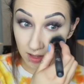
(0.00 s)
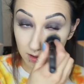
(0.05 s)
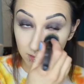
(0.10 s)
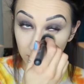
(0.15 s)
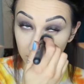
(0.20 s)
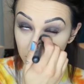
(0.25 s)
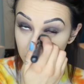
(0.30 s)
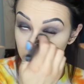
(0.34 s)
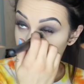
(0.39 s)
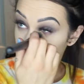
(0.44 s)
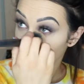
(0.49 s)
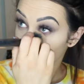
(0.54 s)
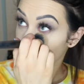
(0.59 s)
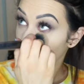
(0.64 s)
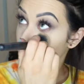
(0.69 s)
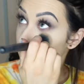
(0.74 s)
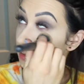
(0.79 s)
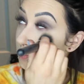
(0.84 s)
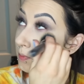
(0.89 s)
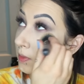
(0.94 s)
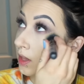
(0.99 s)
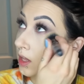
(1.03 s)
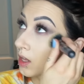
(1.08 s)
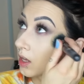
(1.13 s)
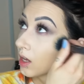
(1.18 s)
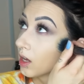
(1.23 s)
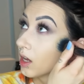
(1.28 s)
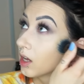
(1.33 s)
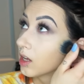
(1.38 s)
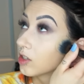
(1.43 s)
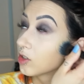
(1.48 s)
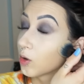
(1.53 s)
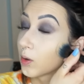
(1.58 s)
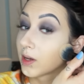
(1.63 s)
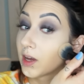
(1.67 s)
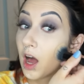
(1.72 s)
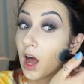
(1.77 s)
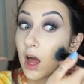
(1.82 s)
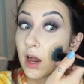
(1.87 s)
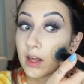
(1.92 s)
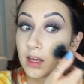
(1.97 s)
They have like other shades. So I
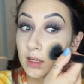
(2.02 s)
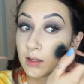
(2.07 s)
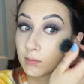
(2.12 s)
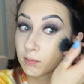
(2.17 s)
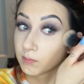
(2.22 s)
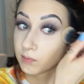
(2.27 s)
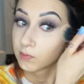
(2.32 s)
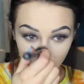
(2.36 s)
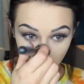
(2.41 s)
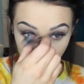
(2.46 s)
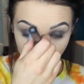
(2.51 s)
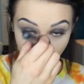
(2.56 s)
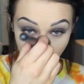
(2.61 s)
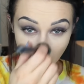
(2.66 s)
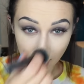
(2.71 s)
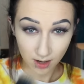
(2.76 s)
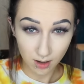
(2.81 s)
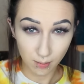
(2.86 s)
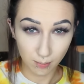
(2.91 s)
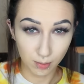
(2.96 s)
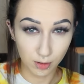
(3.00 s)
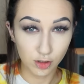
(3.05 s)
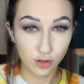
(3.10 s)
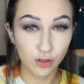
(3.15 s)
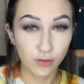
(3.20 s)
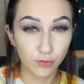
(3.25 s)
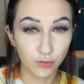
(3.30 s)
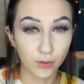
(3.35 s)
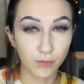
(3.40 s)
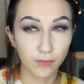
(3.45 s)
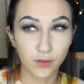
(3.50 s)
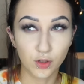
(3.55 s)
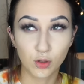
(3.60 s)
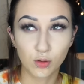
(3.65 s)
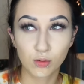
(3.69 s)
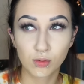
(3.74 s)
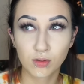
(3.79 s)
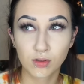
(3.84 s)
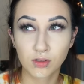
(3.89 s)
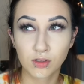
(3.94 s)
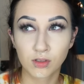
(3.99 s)
got it. It had a bunch of
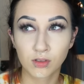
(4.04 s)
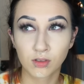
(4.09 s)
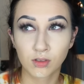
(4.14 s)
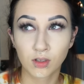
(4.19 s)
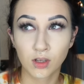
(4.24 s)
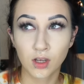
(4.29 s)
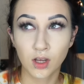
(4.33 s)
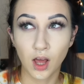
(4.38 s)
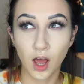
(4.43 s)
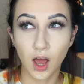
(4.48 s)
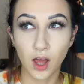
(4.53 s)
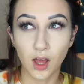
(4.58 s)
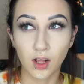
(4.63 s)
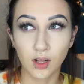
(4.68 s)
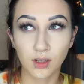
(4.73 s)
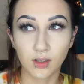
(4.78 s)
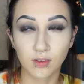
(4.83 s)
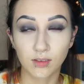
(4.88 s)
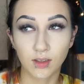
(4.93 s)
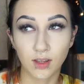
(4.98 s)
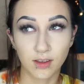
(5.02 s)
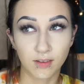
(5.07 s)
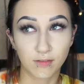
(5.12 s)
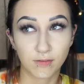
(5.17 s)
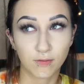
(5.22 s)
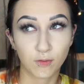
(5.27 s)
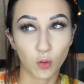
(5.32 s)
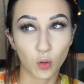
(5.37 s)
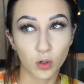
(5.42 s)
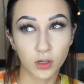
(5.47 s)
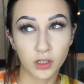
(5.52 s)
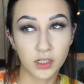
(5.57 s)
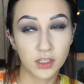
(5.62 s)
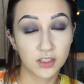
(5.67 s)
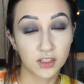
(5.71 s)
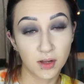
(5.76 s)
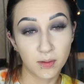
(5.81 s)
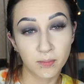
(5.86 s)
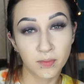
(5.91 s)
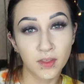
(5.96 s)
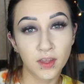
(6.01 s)
reviews, like 40
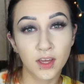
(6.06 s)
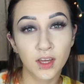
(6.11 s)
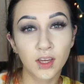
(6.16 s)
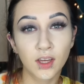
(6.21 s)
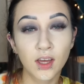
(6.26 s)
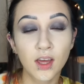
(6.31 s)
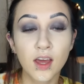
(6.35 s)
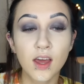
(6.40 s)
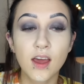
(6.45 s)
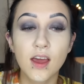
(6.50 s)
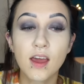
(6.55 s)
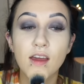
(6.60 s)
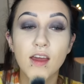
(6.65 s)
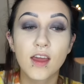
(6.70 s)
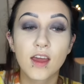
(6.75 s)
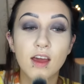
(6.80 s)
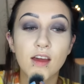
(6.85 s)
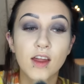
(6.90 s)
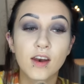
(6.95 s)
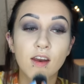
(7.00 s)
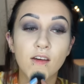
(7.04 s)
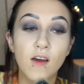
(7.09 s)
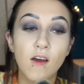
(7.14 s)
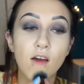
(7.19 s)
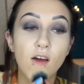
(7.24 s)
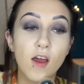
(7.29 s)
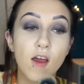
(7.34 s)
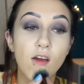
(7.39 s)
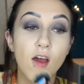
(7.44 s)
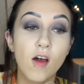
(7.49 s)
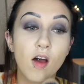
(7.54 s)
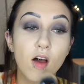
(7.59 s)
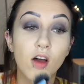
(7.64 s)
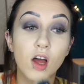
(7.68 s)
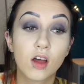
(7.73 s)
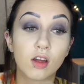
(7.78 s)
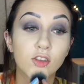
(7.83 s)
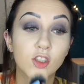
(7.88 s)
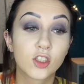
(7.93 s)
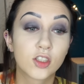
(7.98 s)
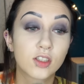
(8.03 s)
something, and
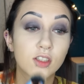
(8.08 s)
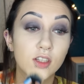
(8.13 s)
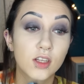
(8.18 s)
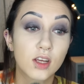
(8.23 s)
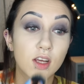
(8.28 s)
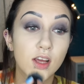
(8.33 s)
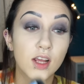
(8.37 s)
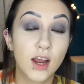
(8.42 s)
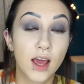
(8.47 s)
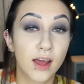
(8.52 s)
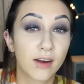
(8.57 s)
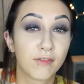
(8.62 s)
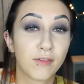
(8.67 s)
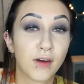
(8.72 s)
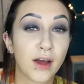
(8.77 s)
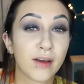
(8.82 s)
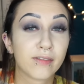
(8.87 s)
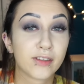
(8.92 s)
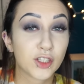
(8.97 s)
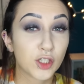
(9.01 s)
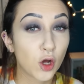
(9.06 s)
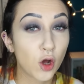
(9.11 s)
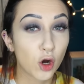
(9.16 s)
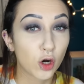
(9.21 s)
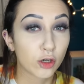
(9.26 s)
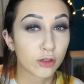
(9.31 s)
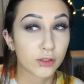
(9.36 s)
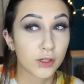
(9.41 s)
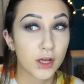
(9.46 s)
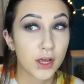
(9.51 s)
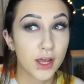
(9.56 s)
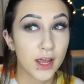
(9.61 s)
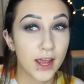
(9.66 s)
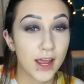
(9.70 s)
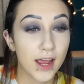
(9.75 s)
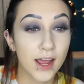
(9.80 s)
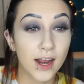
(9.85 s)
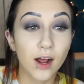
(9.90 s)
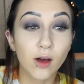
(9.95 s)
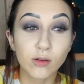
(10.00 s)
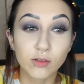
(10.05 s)
it had 5 stars.
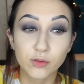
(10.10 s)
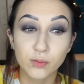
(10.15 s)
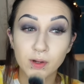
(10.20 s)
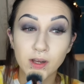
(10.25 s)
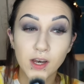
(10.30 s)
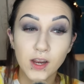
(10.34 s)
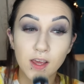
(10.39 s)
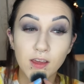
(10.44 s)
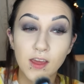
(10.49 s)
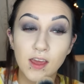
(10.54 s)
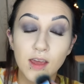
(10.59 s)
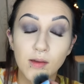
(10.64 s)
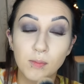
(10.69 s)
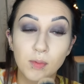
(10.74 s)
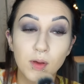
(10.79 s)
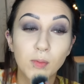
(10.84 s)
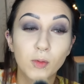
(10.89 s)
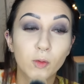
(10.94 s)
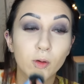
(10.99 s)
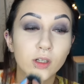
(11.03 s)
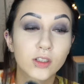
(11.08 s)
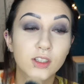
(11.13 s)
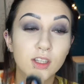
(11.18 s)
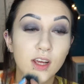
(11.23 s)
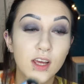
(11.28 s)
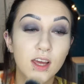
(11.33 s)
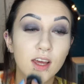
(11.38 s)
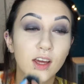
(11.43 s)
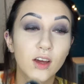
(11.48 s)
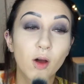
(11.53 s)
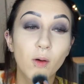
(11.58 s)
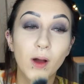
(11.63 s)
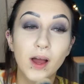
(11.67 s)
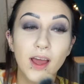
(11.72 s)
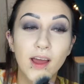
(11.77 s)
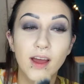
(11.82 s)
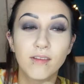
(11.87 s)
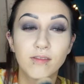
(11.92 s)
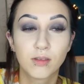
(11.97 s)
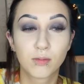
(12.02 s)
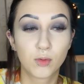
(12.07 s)
And I was reading it and people were saying, oh, I
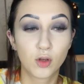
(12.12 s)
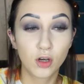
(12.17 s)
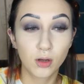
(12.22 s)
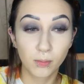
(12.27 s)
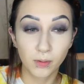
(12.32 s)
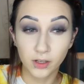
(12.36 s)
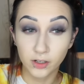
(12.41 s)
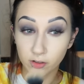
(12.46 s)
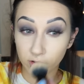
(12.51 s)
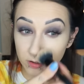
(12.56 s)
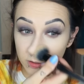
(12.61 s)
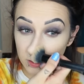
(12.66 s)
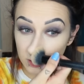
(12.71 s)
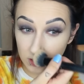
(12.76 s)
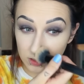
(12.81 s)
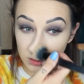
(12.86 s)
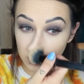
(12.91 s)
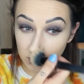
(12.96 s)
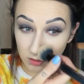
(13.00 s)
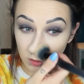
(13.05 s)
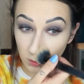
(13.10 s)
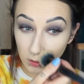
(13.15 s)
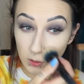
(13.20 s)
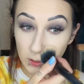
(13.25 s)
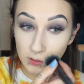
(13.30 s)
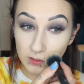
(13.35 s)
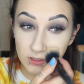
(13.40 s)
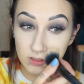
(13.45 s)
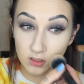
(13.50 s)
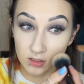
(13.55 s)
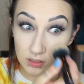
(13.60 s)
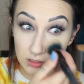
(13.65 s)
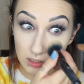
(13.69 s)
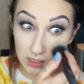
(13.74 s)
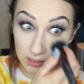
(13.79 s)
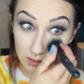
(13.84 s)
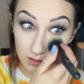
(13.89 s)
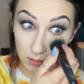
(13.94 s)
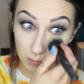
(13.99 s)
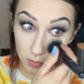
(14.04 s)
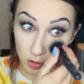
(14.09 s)
have the beauty blender and this is good. This is
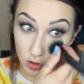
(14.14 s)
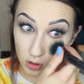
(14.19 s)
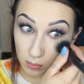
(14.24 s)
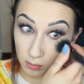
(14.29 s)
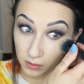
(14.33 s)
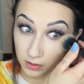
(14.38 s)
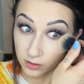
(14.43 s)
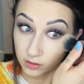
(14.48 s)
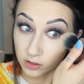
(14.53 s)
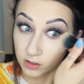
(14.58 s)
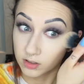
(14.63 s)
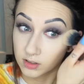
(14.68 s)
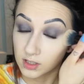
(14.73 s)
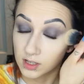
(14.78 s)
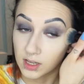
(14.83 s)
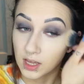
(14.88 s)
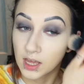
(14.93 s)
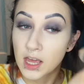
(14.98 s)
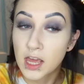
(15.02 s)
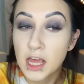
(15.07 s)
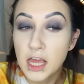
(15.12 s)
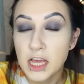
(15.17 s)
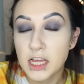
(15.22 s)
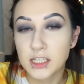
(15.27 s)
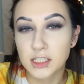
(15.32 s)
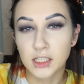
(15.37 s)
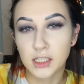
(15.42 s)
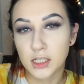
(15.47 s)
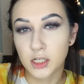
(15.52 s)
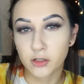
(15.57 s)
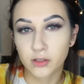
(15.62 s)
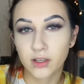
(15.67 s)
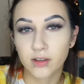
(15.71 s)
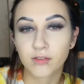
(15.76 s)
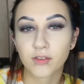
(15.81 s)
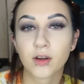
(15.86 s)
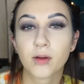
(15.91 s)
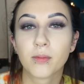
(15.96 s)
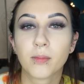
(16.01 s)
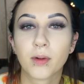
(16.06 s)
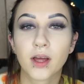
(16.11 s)
like the beauty blender. It's like, it's a little
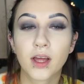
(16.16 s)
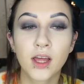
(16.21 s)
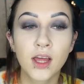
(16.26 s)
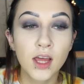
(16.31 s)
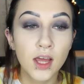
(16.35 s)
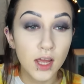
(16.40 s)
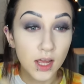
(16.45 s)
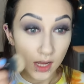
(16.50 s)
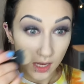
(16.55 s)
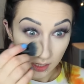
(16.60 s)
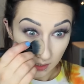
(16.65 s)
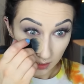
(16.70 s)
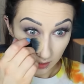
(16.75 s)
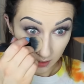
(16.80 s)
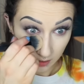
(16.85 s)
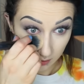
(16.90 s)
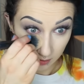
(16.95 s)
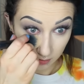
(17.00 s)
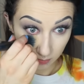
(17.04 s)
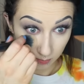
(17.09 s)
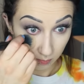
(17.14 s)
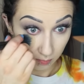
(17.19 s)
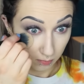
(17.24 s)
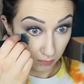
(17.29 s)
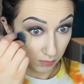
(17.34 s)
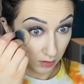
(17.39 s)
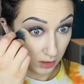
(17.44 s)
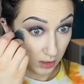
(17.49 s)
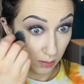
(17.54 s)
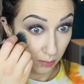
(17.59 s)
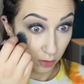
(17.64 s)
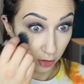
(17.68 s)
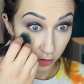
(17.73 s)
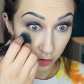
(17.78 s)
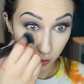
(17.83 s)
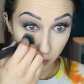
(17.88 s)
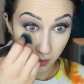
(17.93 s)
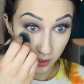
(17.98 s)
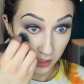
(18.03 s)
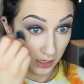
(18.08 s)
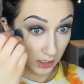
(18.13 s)
different, but that it's similar
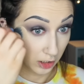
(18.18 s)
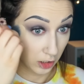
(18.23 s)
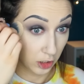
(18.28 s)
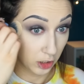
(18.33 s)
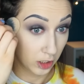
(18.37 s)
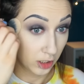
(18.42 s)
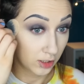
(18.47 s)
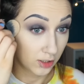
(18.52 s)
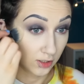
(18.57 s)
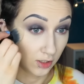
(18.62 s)
to it and good.